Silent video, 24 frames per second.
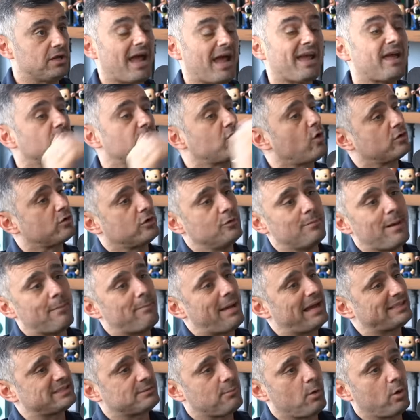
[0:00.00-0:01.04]
I got to talk to you about
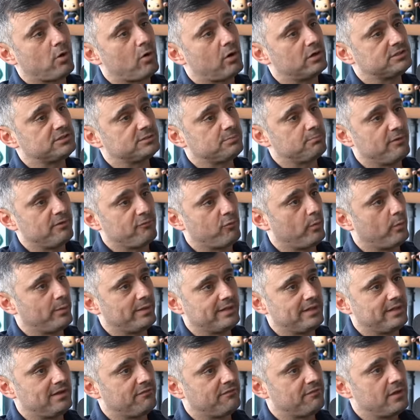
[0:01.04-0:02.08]
basketball cards before we
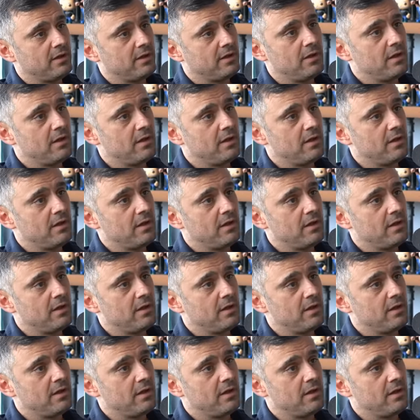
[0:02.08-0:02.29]
leave.